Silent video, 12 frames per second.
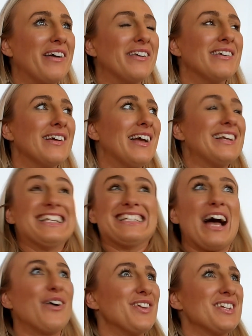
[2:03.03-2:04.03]
and you
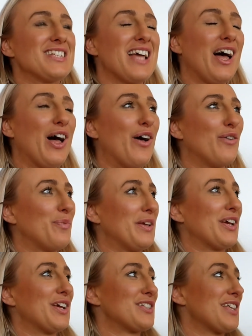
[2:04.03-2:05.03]
doubt yourself
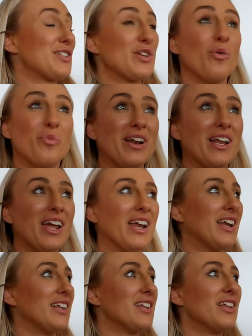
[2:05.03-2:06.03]
because they're so
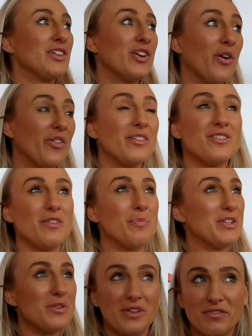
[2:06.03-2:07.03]
brilliant, and the, you know they've
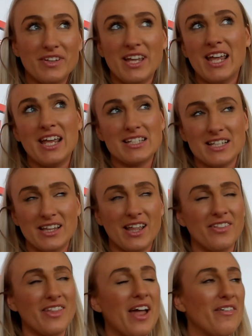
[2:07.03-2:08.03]
been doing it for years, and,
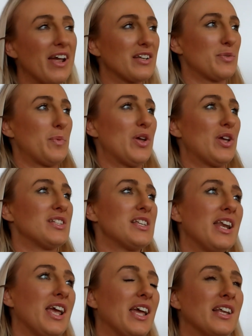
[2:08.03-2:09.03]
the, and they're experts
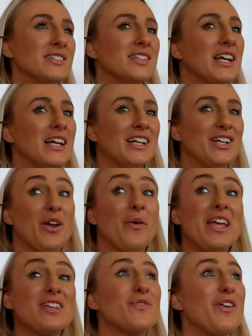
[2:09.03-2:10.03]
in it, and you know
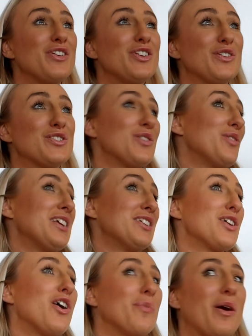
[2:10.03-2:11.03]
it is very new. So when you
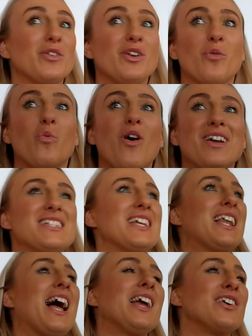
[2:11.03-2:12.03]
talk about you know what is
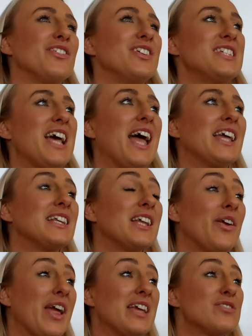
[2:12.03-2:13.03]
it like on the day,
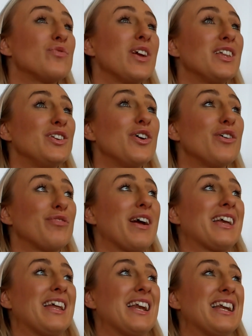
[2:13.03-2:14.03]
you know it is really nerve
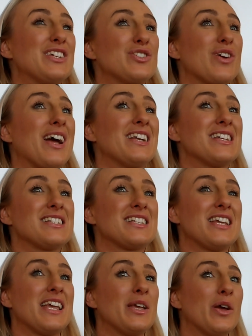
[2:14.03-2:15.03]
wracking, and it's trying to
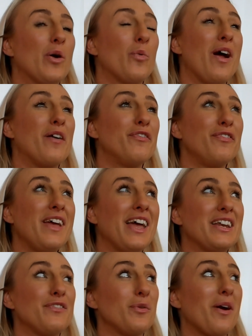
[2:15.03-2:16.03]
see where I fit,
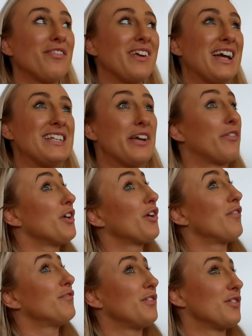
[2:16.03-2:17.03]
and if you have an idea, you're
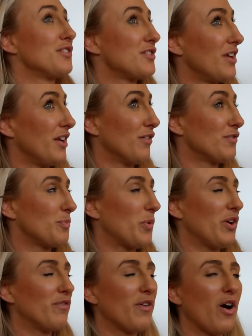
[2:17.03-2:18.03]
confident enough to
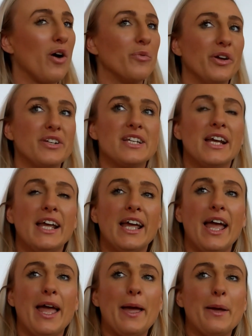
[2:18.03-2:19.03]
put it forward.
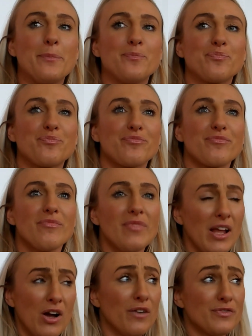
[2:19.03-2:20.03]
Um,
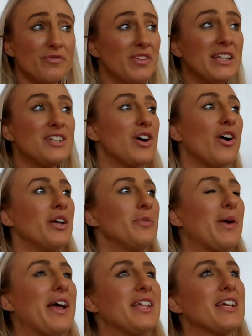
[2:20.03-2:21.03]
often really daunted
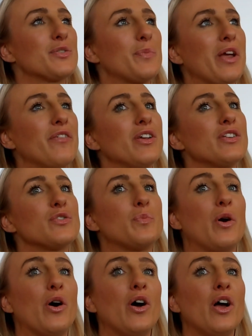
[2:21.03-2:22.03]
by the experience,
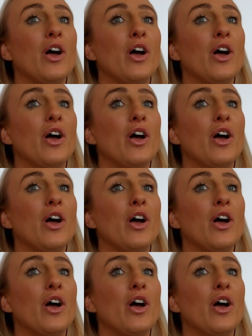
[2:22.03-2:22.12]
but